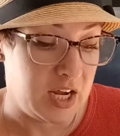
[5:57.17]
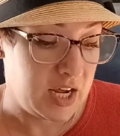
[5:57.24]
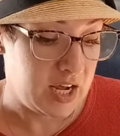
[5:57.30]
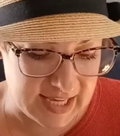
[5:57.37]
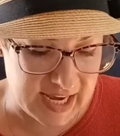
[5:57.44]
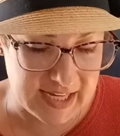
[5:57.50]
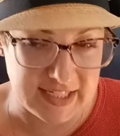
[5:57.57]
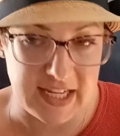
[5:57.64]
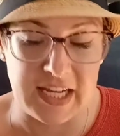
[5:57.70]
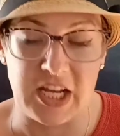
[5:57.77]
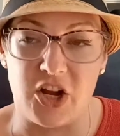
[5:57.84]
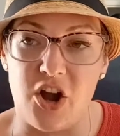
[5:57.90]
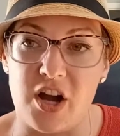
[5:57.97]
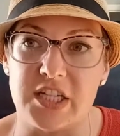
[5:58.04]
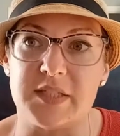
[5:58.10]
And it
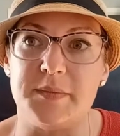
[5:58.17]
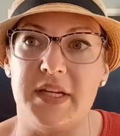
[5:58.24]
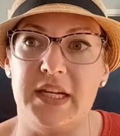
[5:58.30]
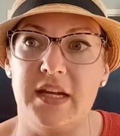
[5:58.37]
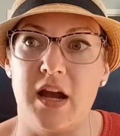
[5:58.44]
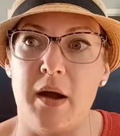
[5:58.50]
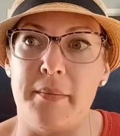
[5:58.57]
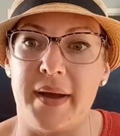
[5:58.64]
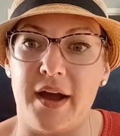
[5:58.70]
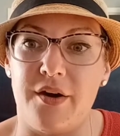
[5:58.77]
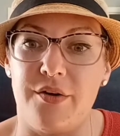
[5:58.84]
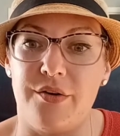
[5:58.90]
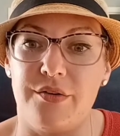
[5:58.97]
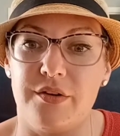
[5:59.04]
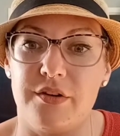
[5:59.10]
cost me
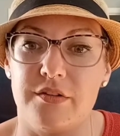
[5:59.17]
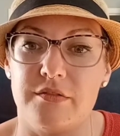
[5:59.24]
about